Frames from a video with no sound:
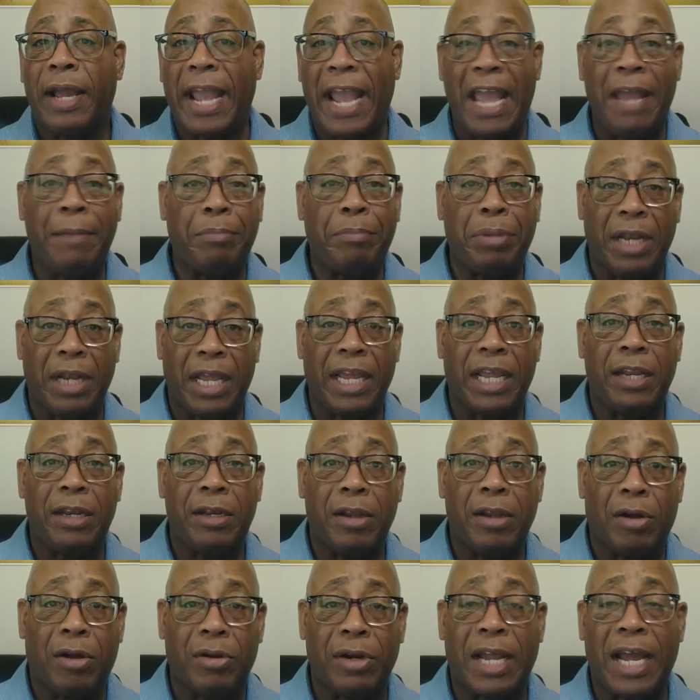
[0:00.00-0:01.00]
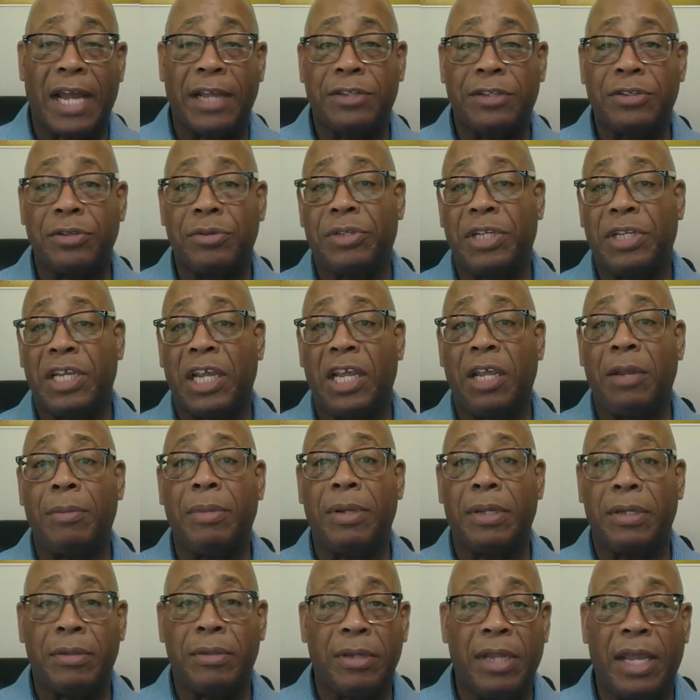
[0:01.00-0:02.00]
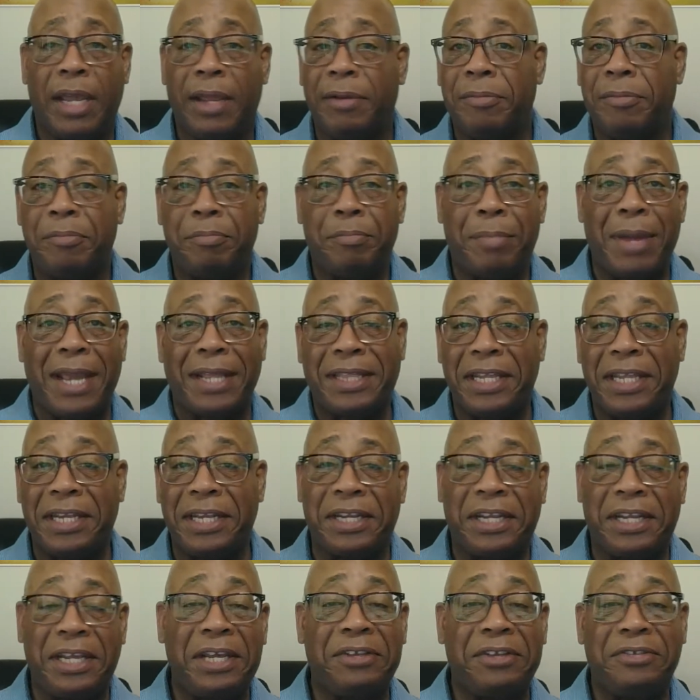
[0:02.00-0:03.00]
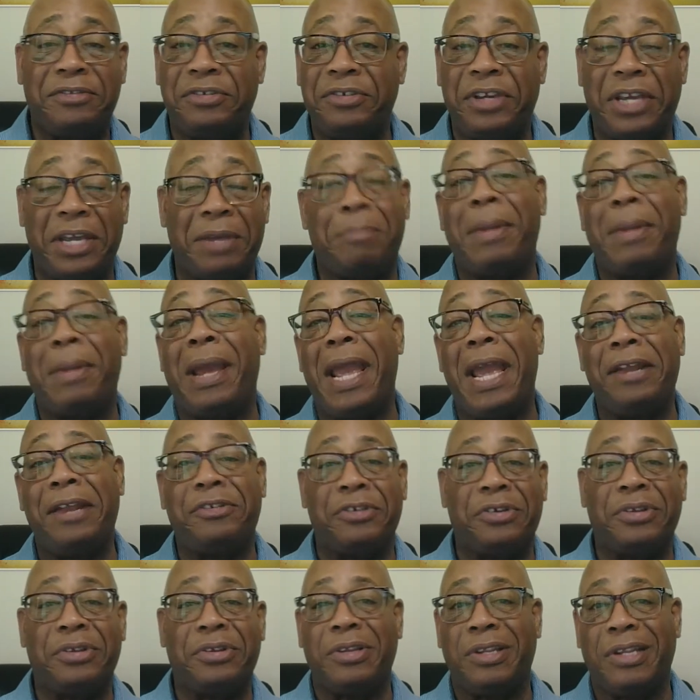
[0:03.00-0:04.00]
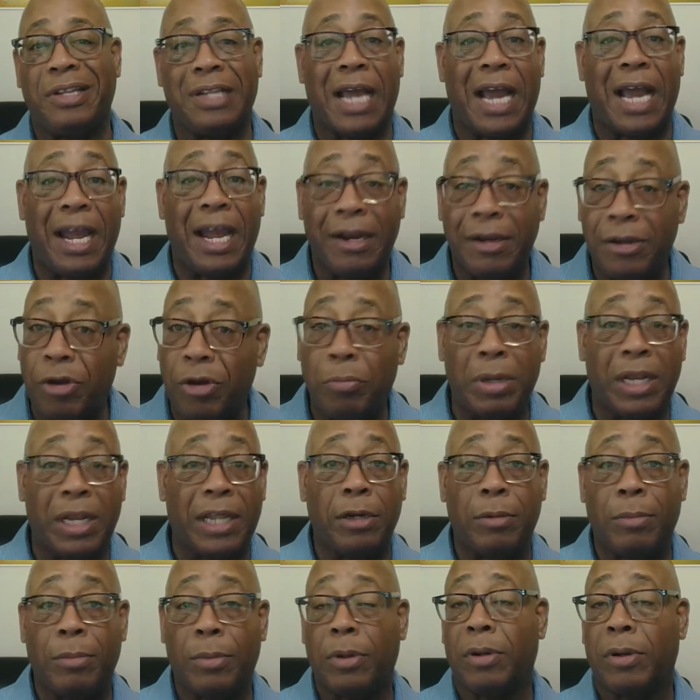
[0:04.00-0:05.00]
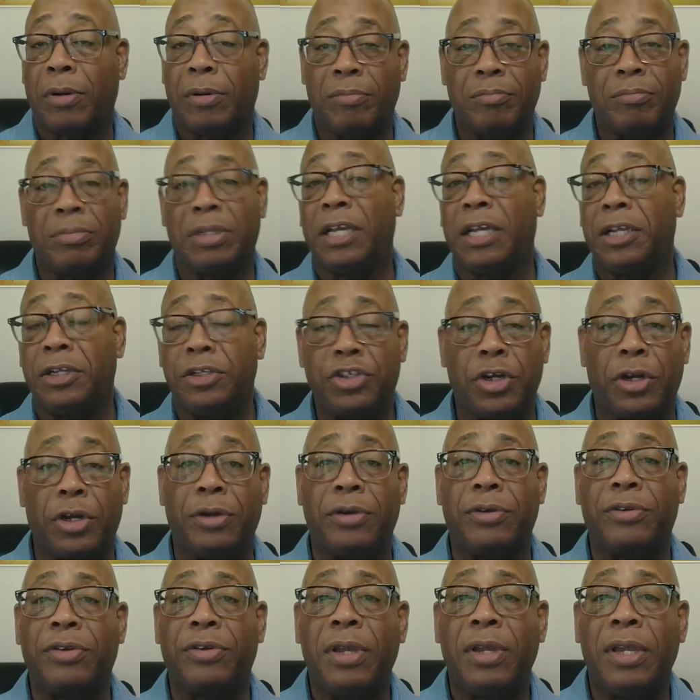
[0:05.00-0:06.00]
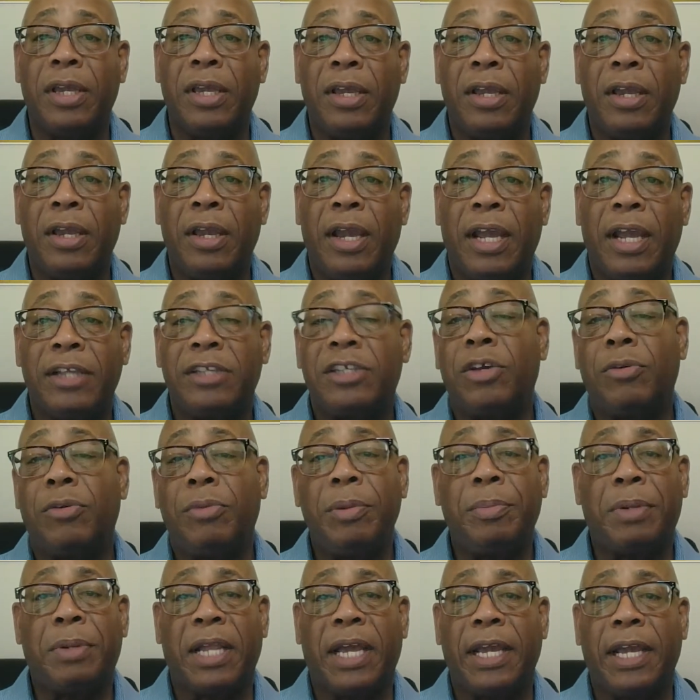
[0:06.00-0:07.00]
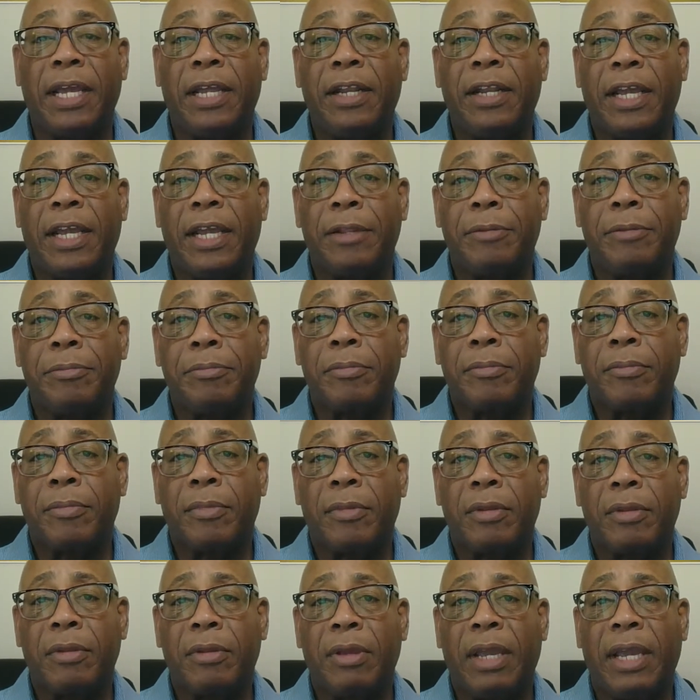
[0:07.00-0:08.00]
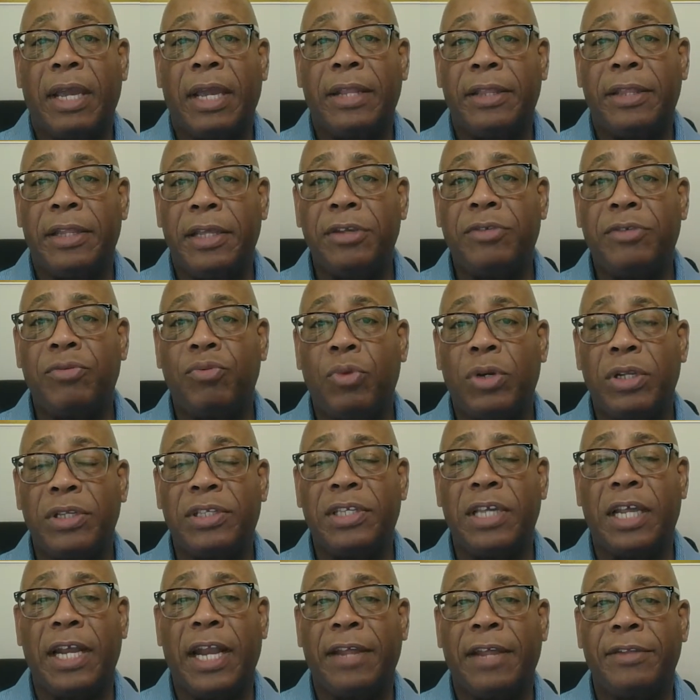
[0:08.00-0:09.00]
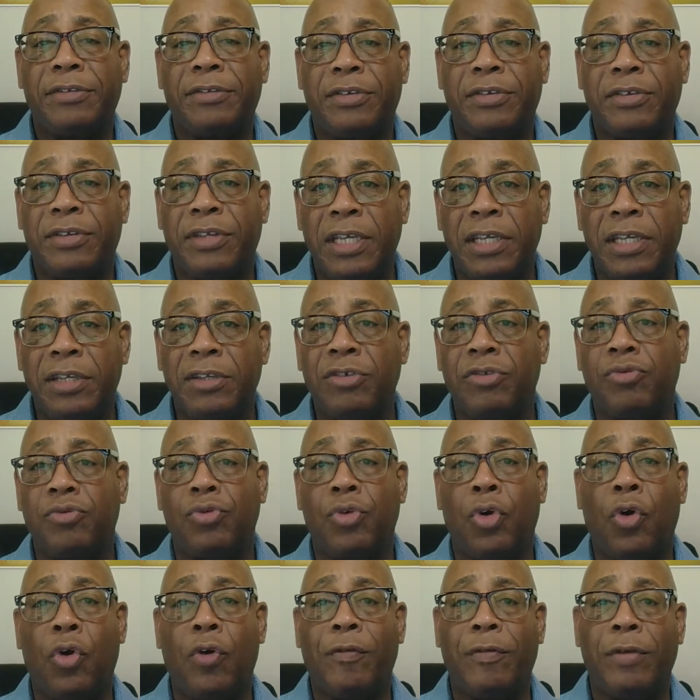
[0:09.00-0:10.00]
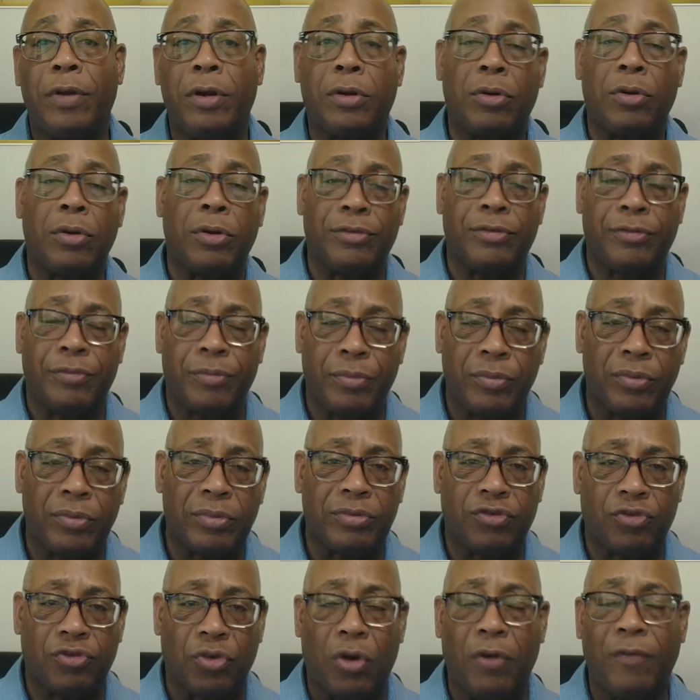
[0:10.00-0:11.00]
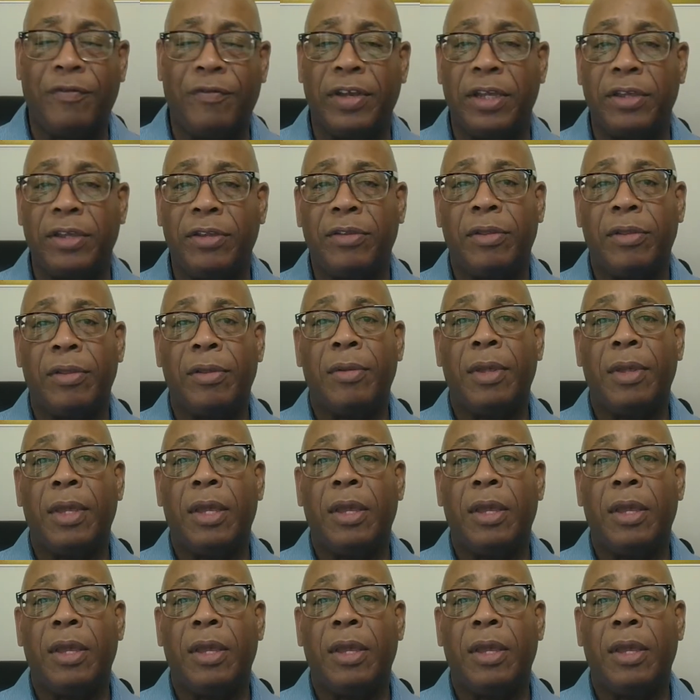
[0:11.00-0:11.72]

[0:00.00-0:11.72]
had played on the high school team. And back then, kids, you get mad, I ain't going to play no more. Play at church. And so we played, and this one Sunday, after the season was over, of course, trophies,